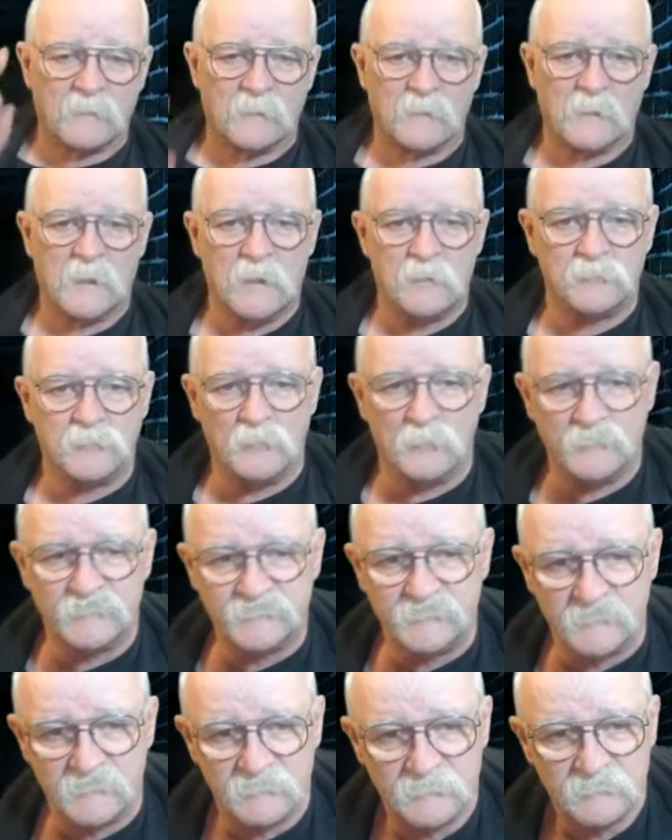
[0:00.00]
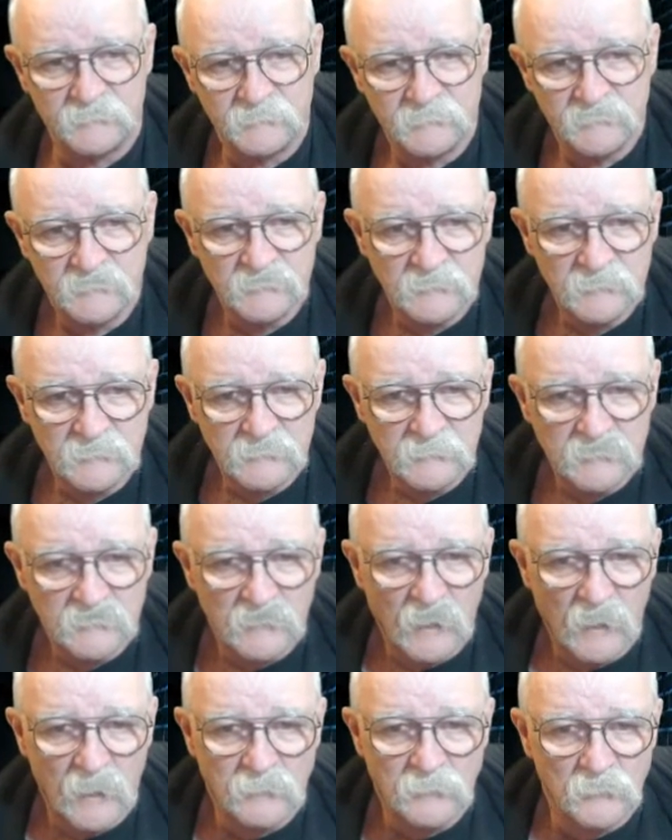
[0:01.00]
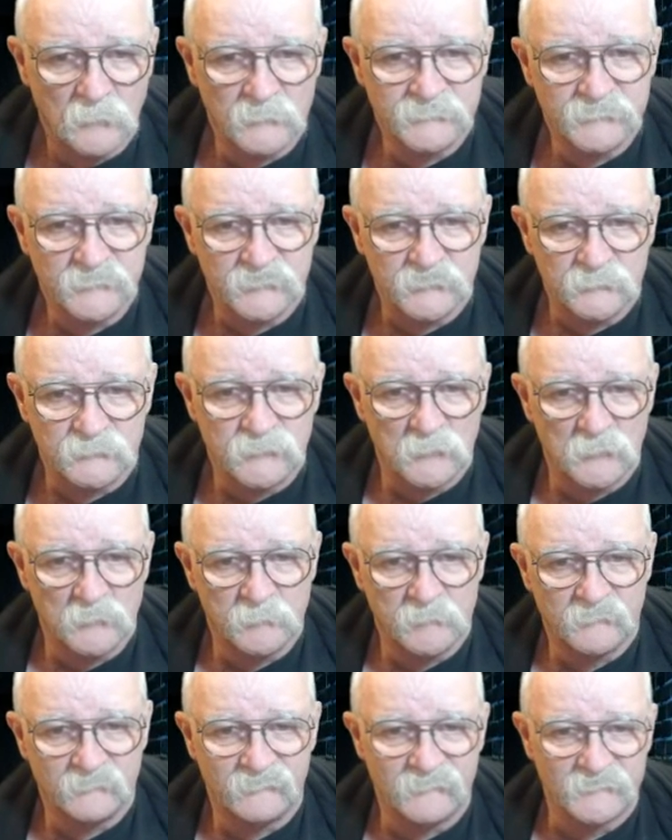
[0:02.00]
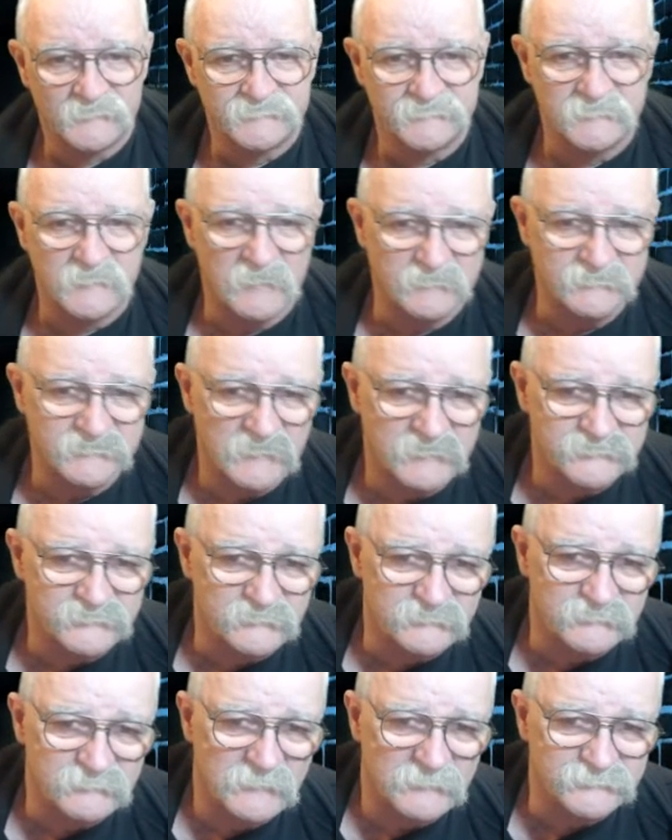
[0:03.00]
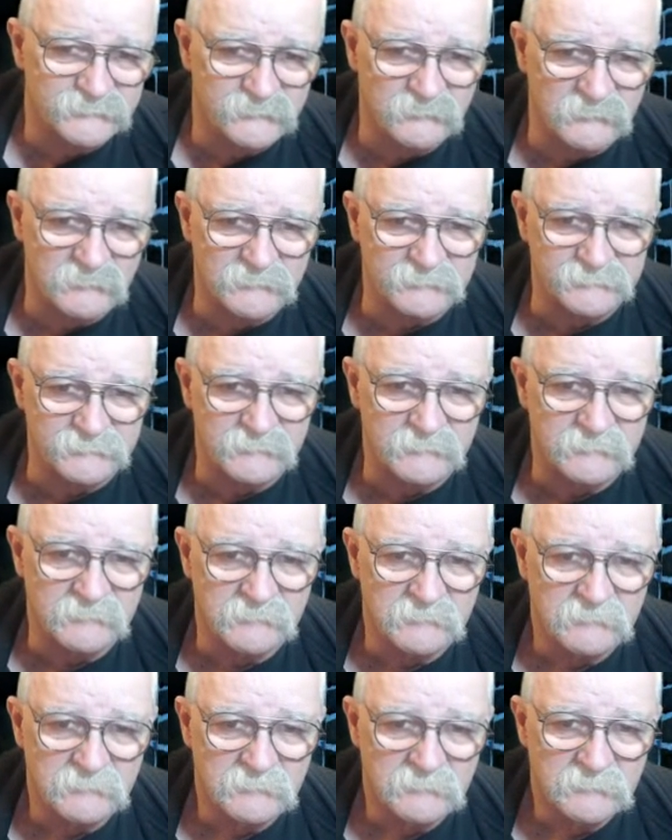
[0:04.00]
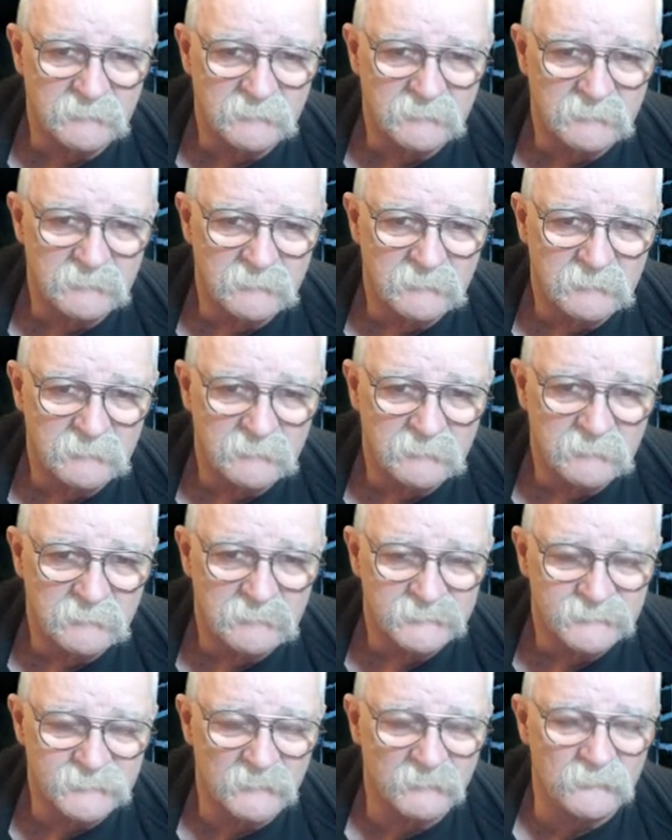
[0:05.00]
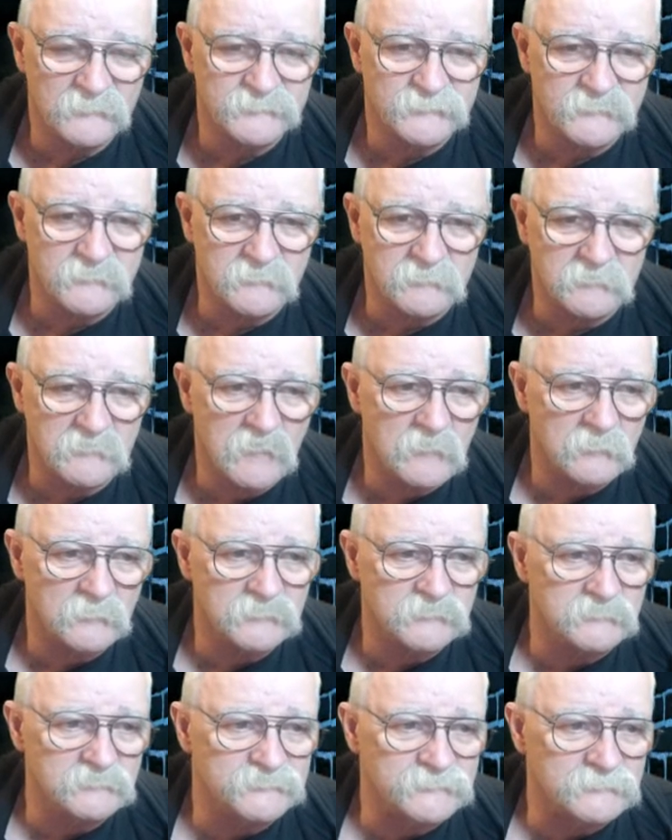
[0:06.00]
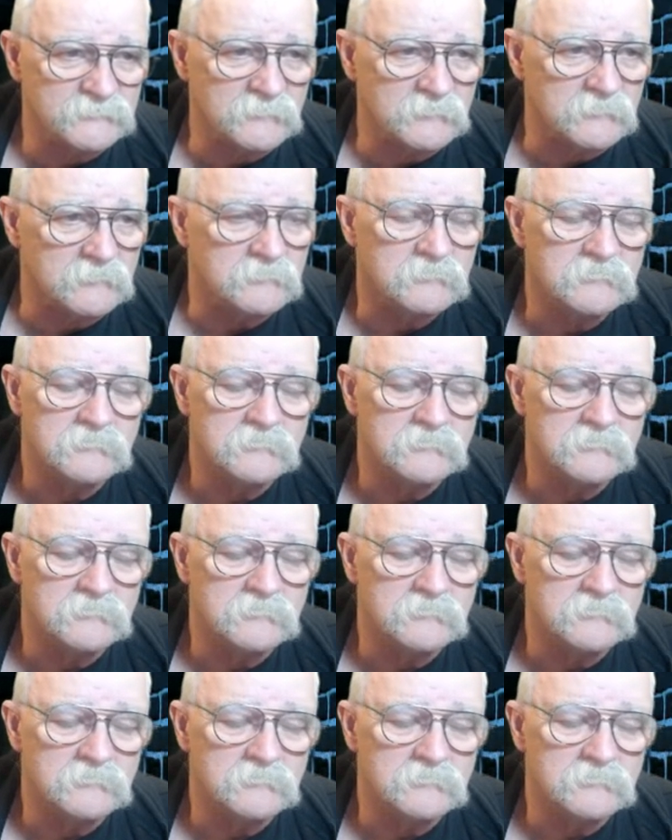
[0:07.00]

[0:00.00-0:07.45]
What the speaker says: I'll go into YouTube and fix that. That's crazy. Silver Seeker, how are you, sir?